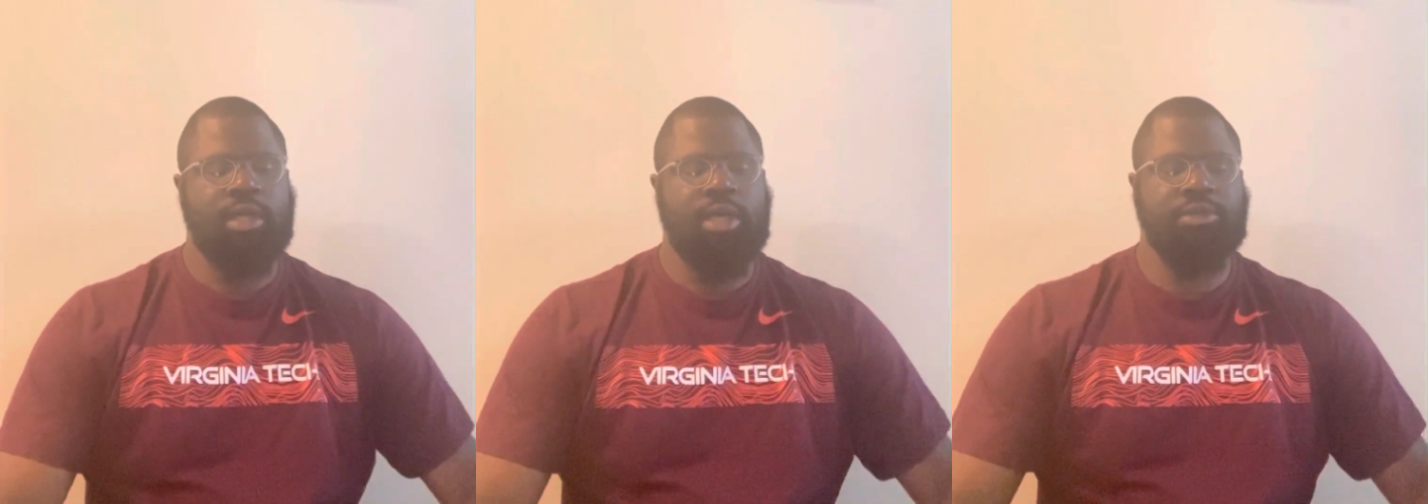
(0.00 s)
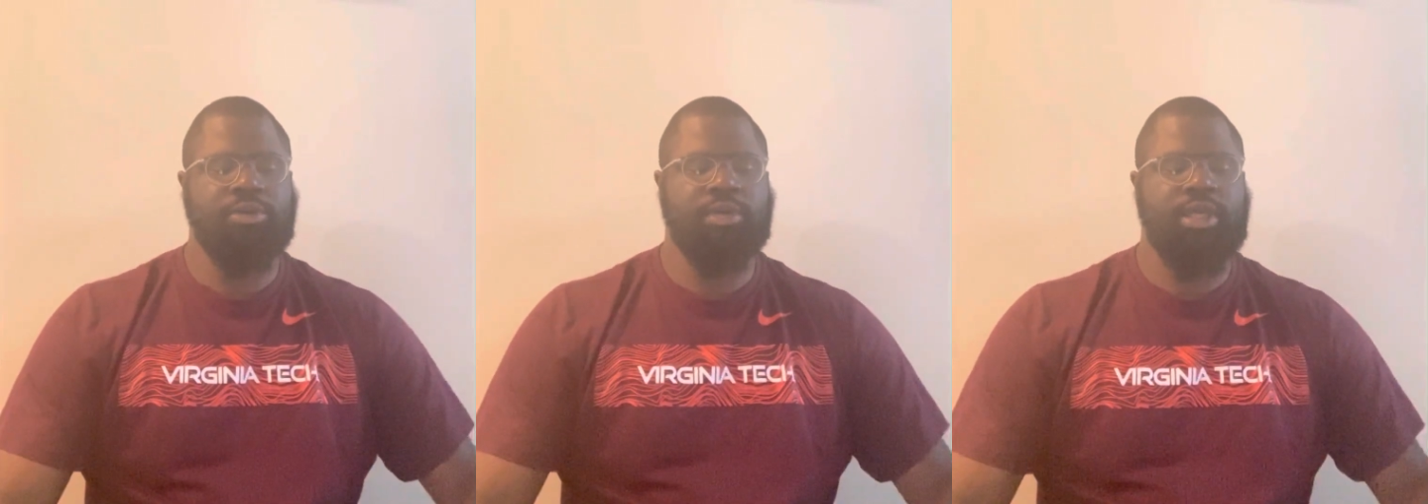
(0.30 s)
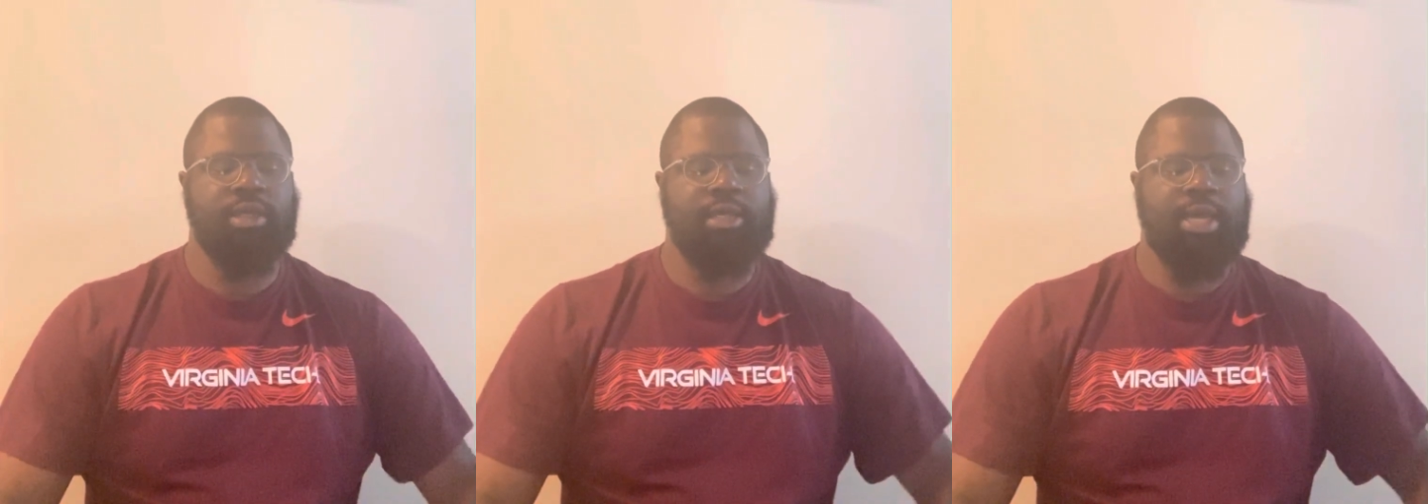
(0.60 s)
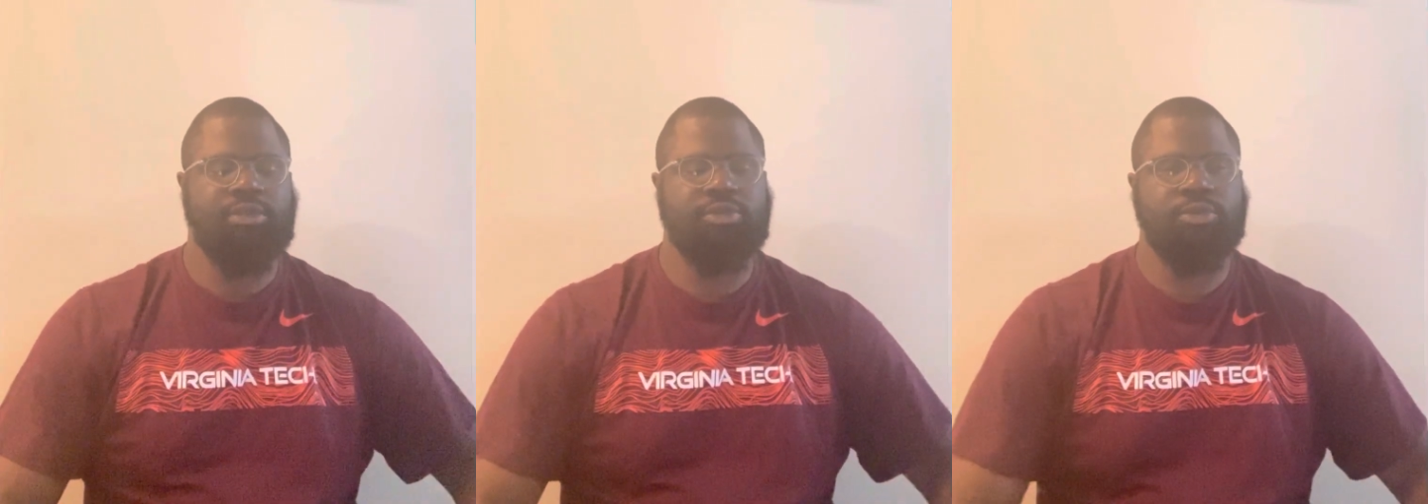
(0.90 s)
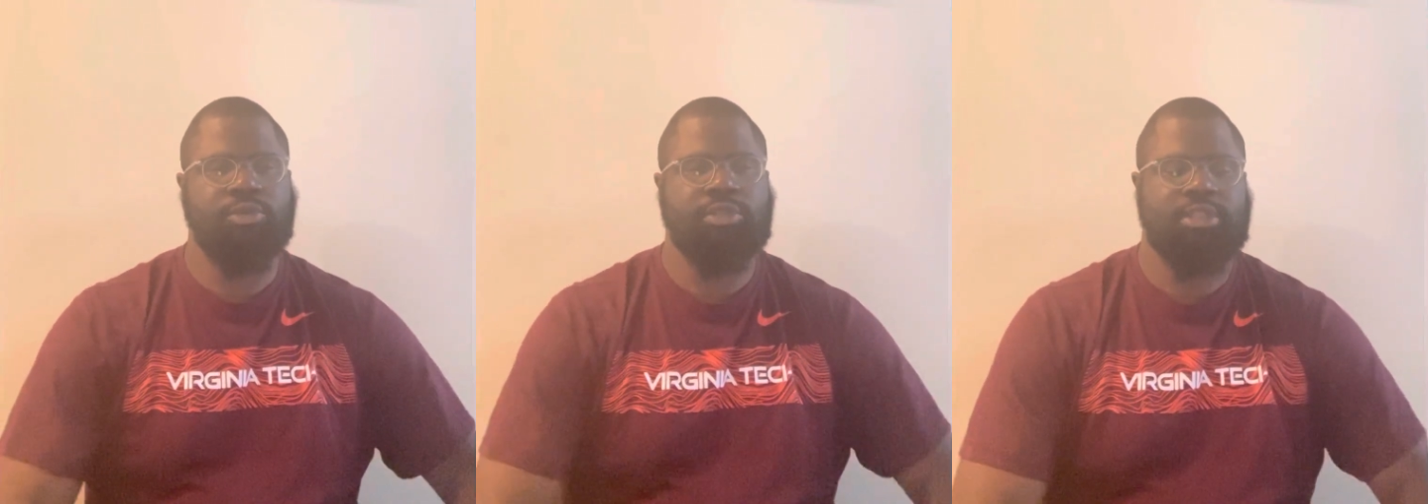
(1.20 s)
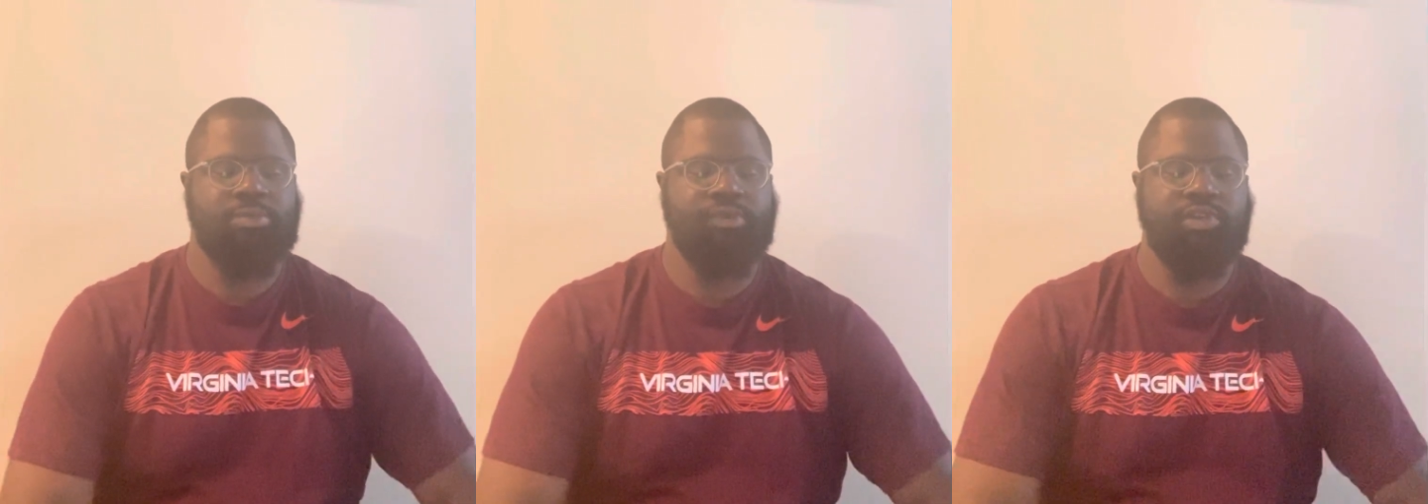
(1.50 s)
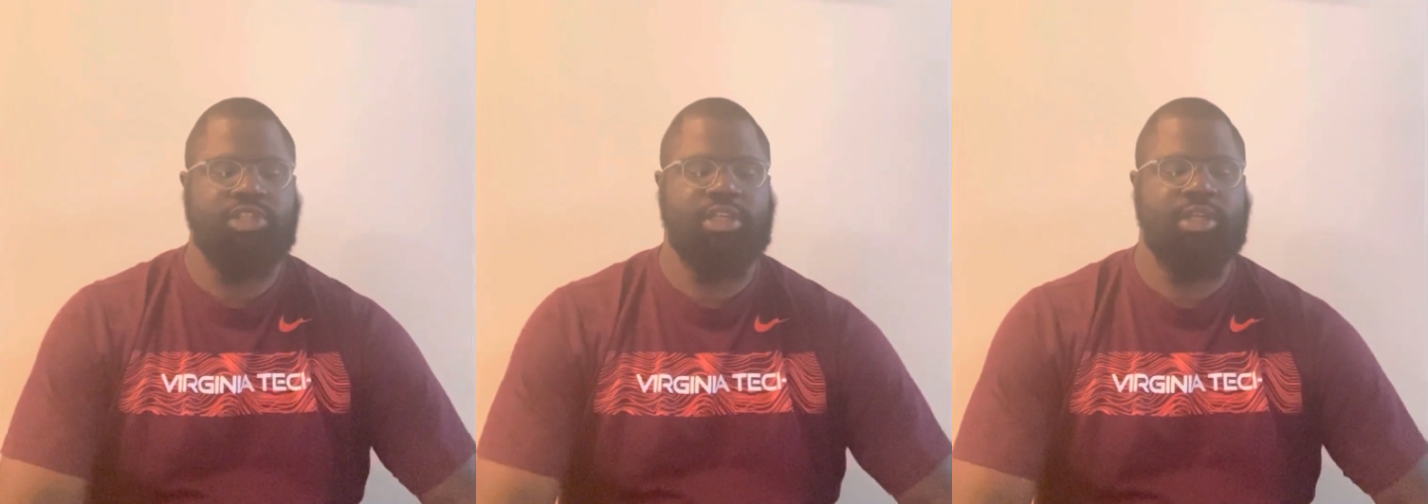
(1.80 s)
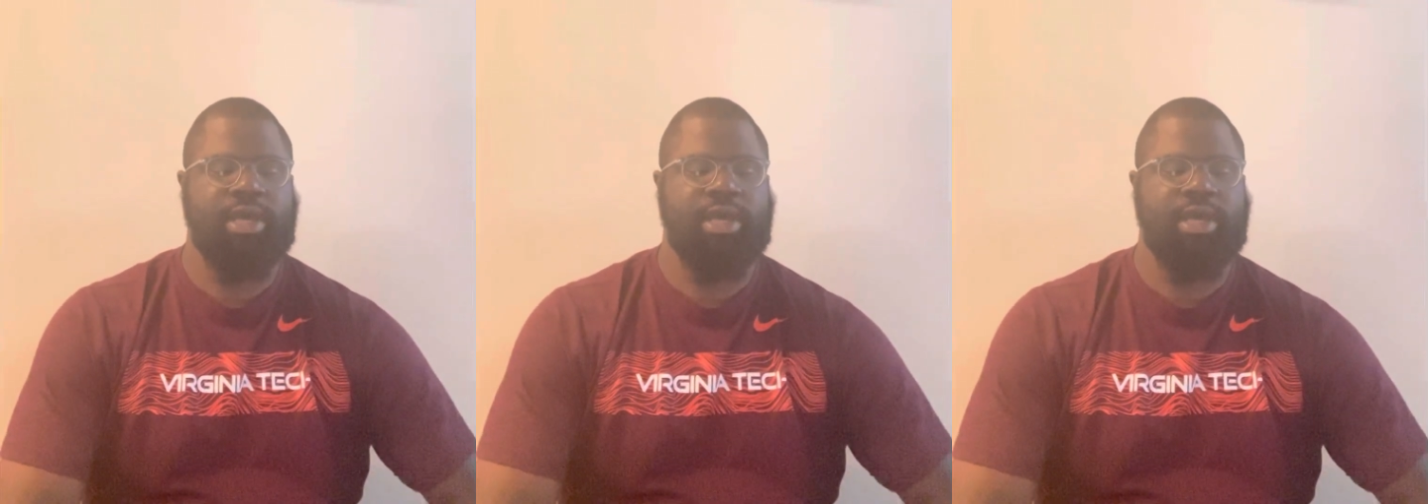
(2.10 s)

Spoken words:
The New Kent County school system in Virginia